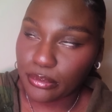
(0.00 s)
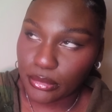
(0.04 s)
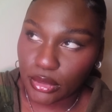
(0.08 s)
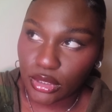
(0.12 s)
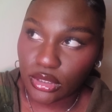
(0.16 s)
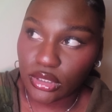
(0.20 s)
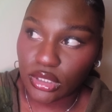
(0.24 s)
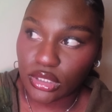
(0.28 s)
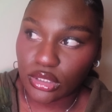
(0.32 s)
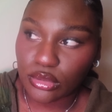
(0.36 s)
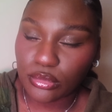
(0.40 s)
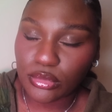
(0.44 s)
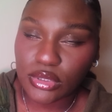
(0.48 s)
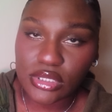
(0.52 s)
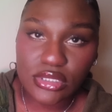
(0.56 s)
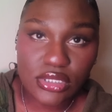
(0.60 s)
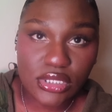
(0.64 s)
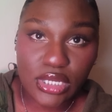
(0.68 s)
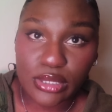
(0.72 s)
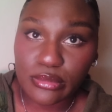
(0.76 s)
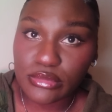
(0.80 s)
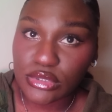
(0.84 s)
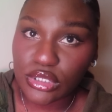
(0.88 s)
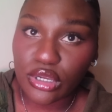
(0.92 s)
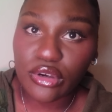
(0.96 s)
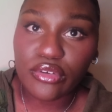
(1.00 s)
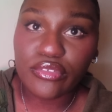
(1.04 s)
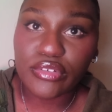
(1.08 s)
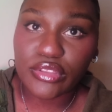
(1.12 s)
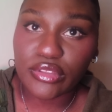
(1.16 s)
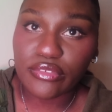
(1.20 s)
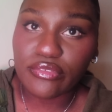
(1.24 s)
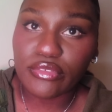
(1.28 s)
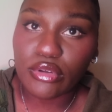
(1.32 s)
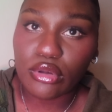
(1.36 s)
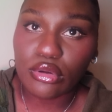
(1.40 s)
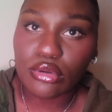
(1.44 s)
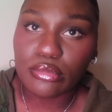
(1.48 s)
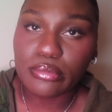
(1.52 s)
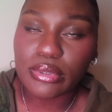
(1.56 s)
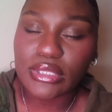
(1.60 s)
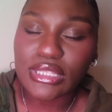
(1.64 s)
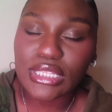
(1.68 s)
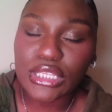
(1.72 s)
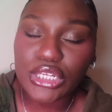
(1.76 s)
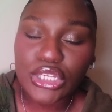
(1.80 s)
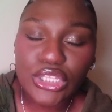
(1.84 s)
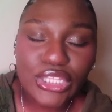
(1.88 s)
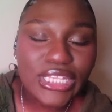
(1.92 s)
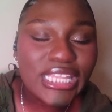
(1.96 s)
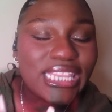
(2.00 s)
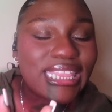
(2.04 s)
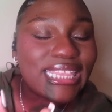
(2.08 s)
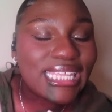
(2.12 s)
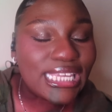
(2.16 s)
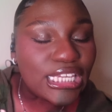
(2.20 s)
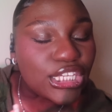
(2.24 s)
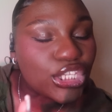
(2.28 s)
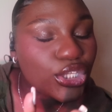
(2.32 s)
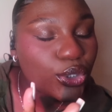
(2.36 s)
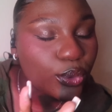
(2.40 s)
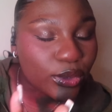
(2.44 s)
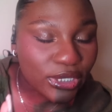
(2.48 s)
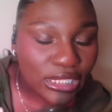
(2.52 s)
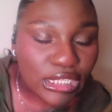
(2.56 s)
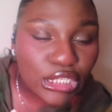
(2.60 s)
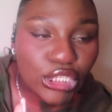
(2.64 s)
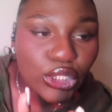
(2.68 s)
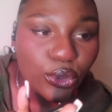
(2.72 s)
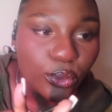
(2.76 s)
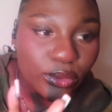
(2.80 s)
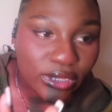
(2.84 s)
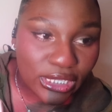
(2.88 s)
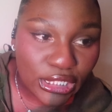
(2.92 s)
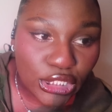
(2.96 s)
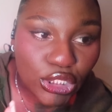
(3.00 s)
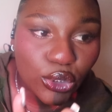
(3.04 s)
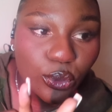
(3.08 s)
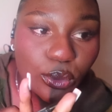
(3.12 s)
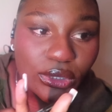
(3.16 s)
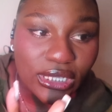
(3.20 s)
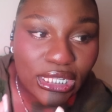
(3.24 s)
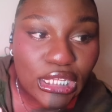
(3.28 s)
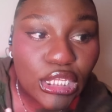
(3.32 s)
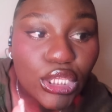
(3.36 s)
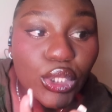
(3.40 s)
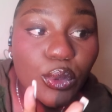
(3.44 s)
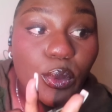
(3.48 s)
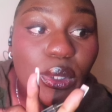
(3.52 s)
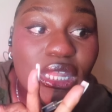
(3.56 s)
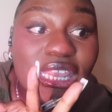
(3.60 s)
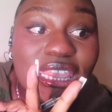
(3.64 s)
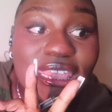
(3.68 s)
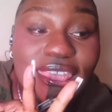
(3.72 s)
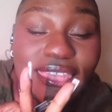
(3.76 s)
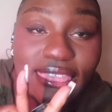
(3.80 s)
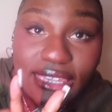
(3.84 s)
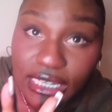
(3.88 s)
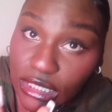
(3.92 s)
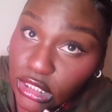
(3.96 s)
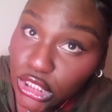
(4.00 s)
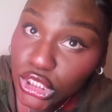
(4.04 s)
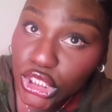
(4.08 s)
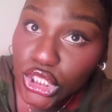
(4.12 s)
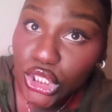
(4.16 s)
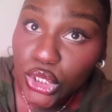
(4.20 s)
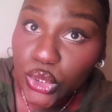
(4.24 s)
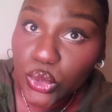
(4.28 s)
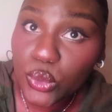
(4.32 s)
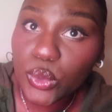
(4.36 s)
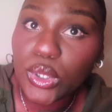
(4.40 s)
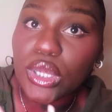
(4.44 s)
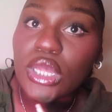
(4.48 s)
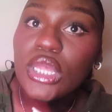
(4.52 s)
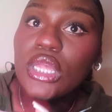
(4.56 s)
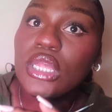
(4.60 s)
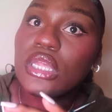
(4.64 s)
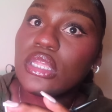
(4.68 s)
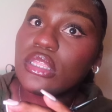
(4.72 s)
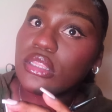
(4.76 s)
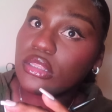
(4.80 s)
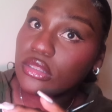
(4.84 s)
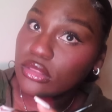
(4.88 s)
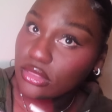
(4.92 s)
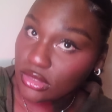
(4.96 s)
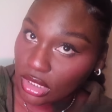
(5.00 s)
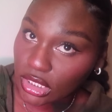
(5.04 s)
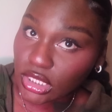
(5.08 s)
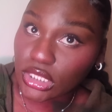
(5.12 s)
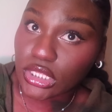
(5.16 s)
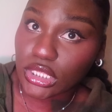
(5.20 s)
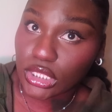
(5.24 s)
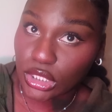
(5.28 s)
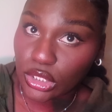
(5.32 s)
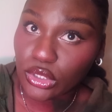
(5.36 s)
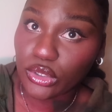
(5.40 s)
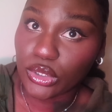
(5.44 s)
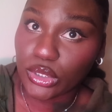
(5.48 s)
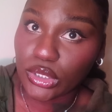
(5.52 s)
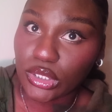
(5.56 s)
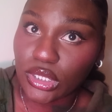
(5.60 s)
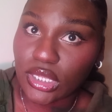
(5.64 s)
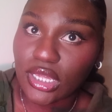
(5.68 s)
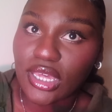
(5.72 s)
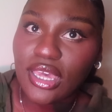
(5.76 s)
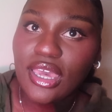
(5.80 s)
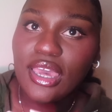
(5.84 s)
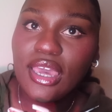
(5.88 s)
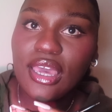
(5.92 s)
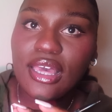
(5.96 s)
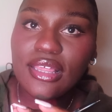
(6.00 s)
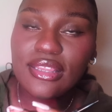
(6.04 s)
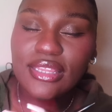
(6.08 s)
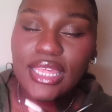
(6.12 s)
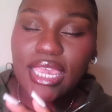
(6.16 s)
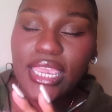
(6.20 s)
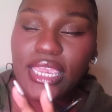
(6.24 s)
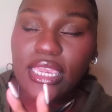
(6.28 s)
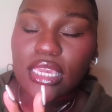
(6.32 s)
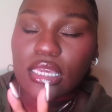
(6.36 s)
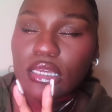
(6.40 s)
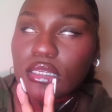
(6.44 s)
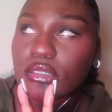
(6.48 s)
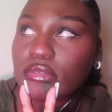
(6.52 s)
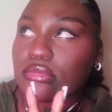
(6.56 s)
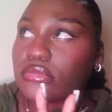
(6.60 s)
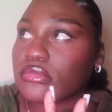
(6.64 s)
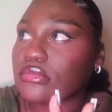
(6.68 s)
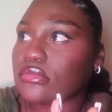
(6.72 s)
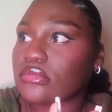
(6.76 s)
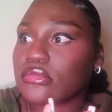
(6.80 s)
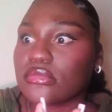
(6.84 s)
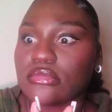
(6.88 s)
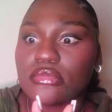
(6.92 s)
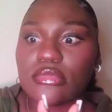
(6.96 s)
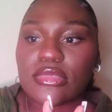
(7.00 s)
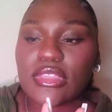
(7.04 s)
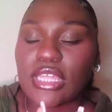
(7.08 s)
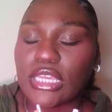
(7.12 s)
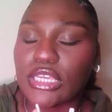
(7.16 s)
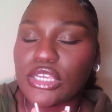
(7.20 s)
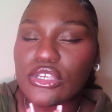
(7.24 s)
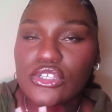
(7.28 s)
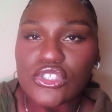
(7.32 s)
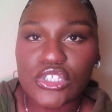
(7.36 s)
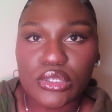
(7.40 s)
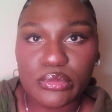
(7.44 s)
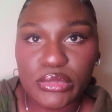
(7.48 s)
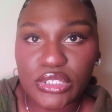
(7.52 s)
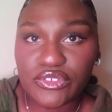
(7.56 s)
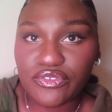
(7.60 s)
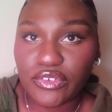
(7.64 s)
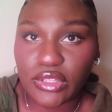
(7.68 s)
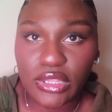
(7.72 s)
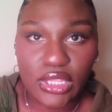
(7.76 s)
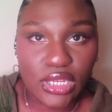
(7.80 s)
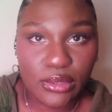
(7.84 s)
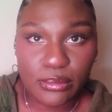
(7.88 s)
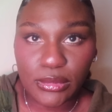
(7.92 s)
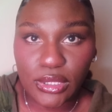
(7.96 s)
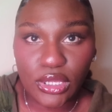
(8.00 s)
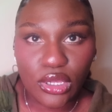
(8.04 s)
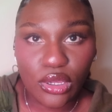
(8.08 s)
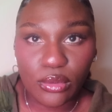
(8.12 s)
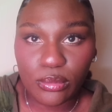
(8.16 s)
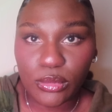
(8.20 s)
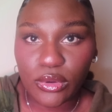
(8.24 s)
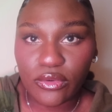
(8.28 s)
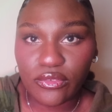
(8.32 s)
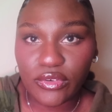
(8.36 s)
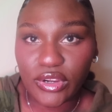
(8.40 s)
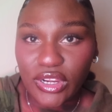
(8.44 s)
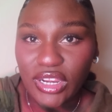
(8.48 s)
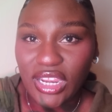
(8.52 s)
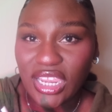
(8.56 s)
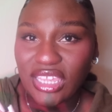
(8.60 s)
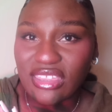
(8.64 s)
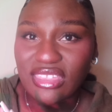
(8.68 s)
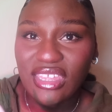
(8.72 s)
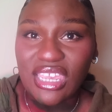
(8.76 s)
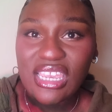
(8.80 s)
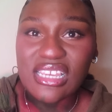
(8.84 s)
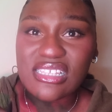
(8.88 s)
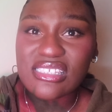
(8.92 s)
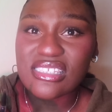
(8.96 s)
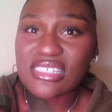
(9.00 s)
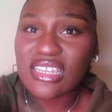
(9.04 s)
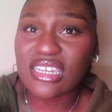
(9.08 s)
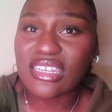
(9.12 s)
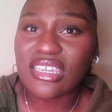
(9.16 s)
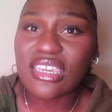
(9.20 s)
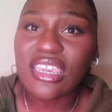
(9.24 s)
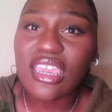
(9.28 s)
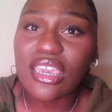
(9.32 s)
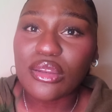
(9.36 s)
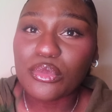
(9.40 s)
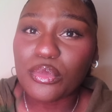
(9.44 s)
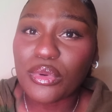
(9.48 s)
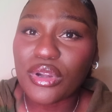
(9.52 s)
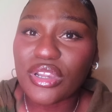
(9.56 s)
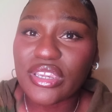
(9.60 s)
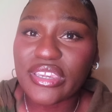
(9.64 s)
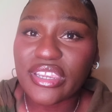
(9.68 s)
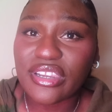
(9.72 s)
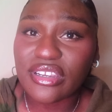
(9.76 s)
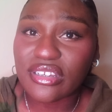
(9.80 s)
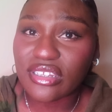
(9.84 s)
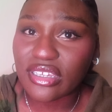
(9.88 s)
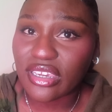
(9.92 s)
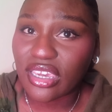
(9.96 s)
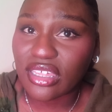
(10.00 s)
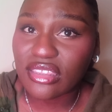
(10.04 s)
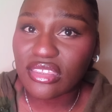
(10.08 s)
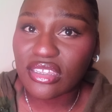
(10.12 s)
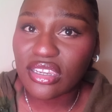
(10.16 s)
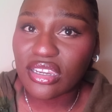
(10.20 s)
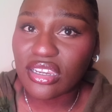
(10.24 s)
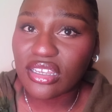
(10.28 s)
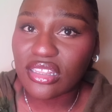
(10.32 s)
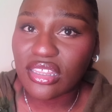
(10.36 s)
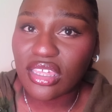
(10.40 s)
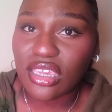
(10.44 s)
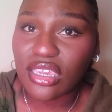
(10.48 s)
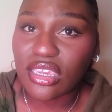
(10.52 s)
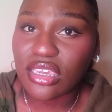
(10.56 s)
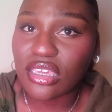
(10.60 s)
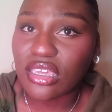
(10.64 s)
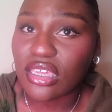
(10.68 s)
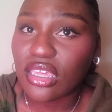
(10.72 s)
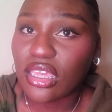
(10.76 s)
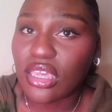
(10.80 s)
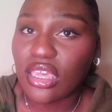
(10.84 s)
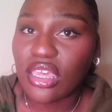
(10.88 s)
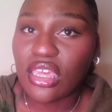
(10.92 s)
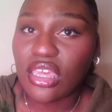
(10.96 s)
a million and one times over the phone, but literally, thank you, thank you, thank you, thank you, thank you, thank you. Like, thank you so much for letting me come over and like study and work here together. Like,